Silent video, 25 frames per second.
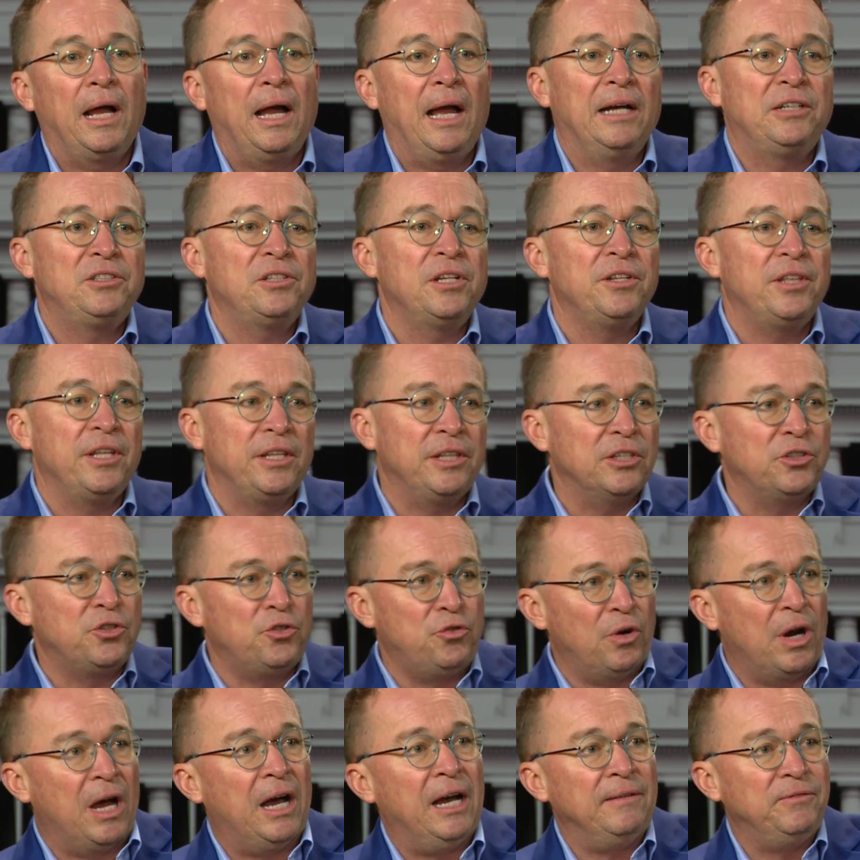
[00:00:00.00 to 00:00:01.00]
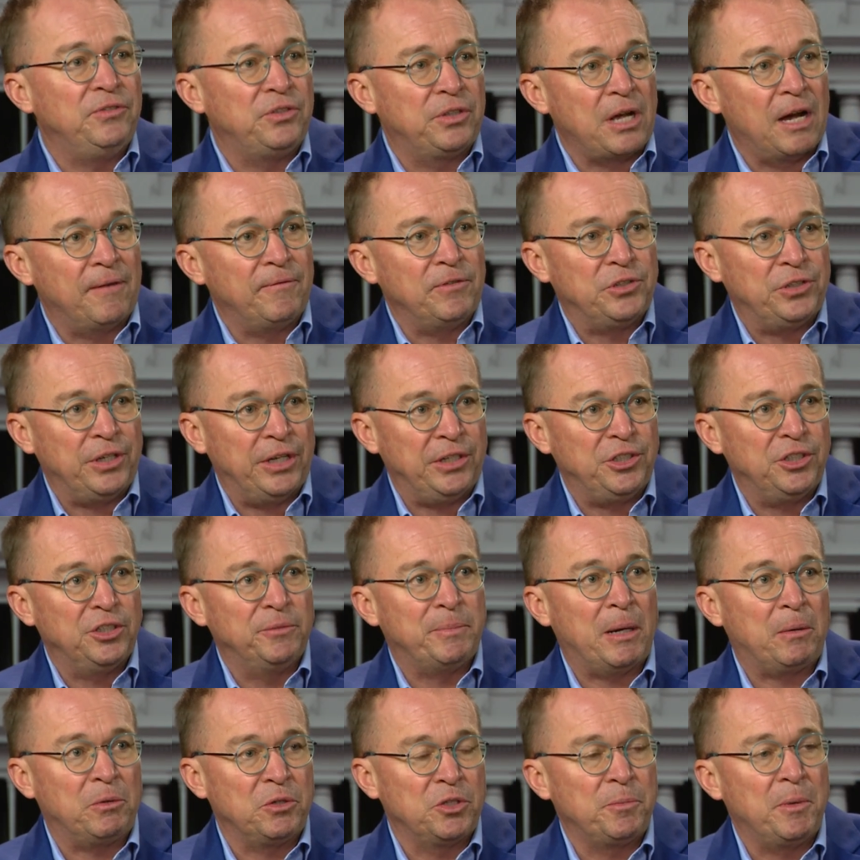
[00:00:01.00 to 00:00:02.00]
I actually think this drives conversations
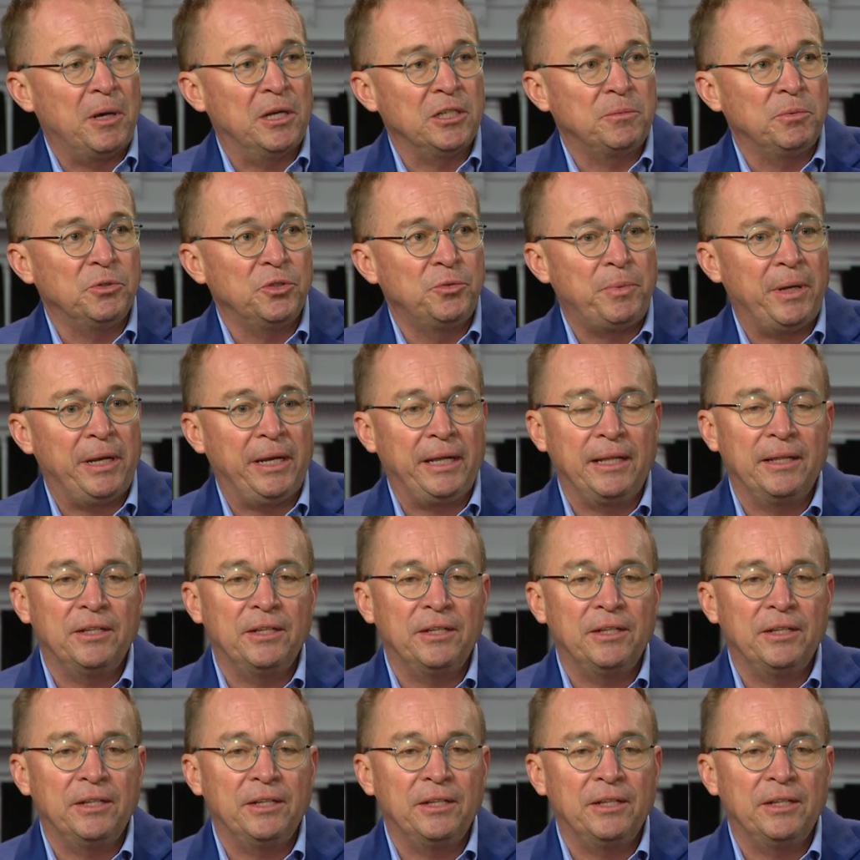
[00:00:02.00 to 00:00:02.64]
about responsible spending.